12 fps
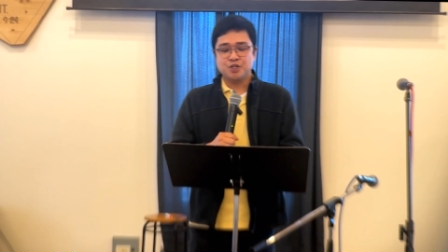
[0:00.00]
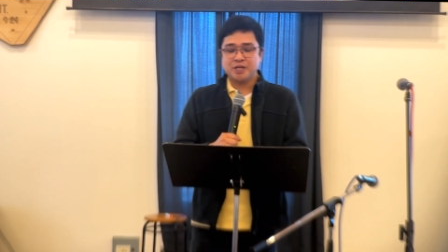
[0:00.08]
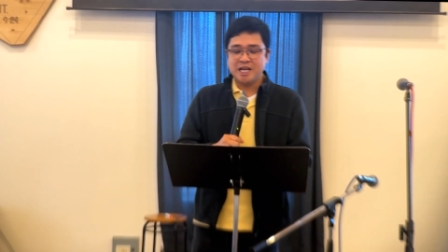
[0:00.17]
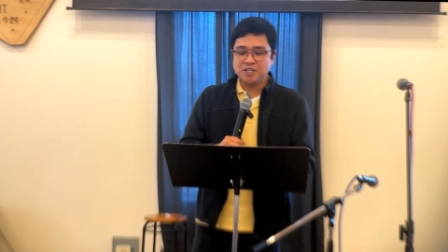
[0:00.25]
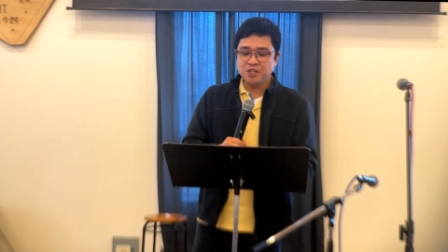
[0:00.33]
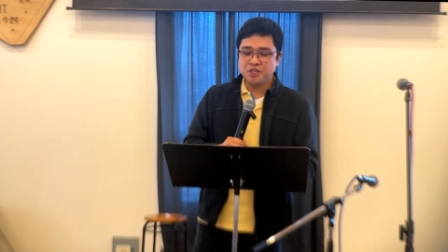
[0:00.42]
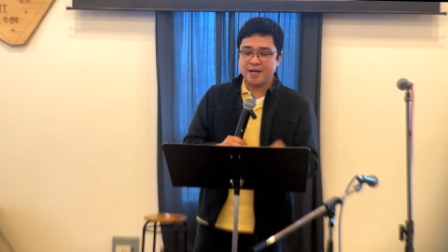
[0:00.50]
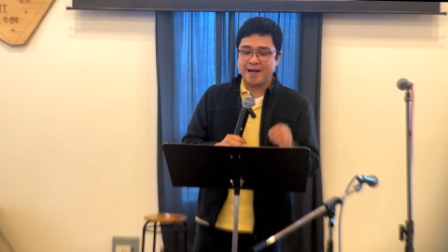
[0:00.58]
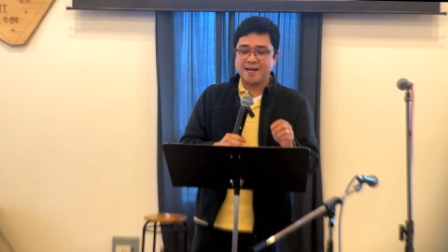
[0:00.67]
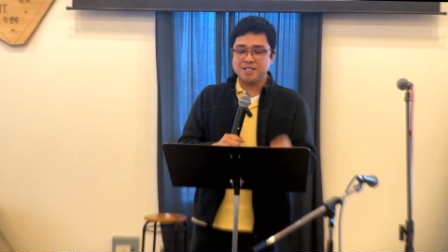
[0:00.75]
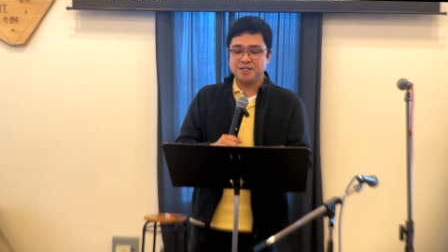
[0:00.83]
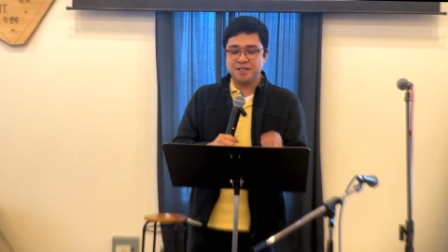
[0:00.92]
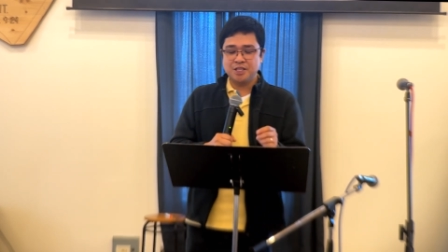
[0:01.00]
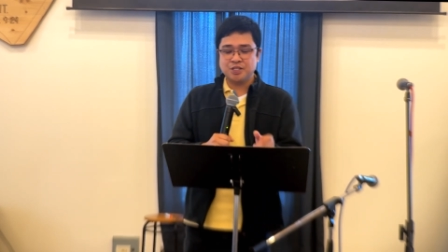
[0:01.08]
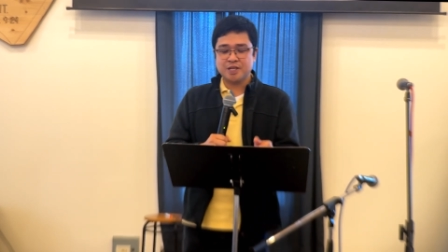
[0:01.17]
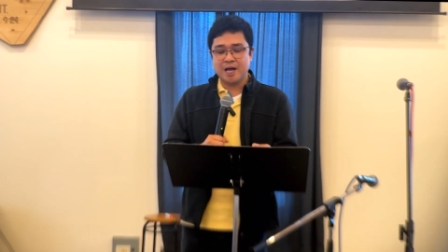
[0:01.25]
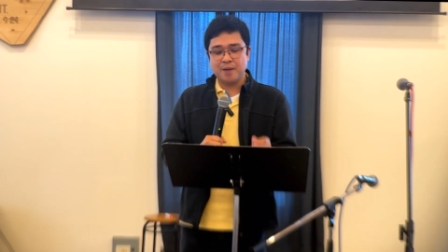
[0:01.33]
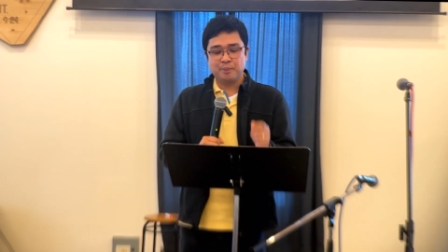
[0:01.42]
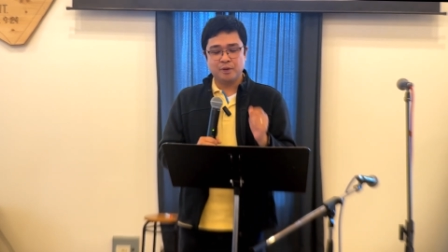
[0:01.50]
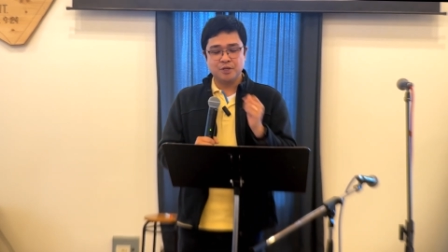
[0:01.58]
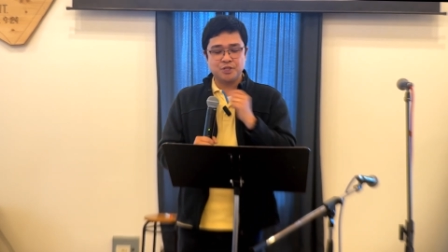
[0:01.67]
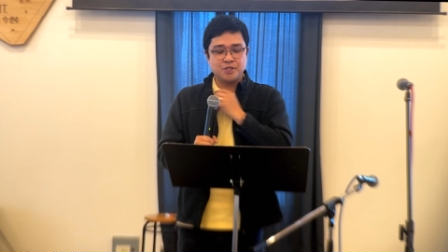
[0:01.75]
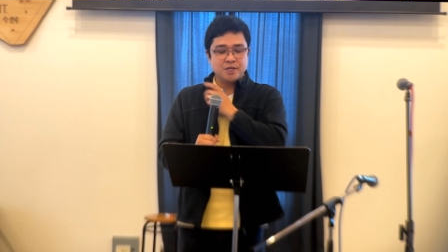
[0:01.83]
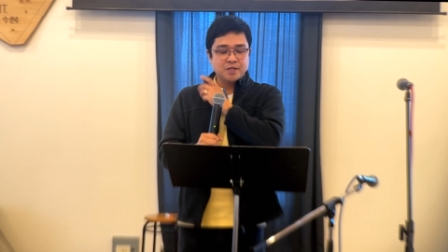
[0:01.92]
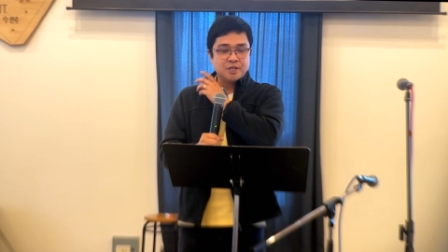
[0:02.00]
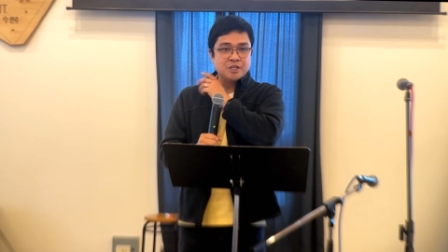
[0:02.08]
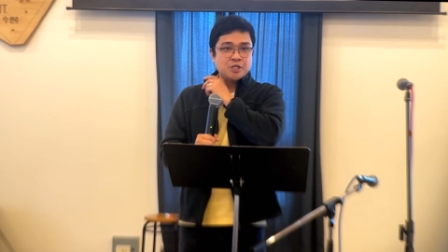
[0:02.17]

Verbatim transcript: Jesus asked the disciples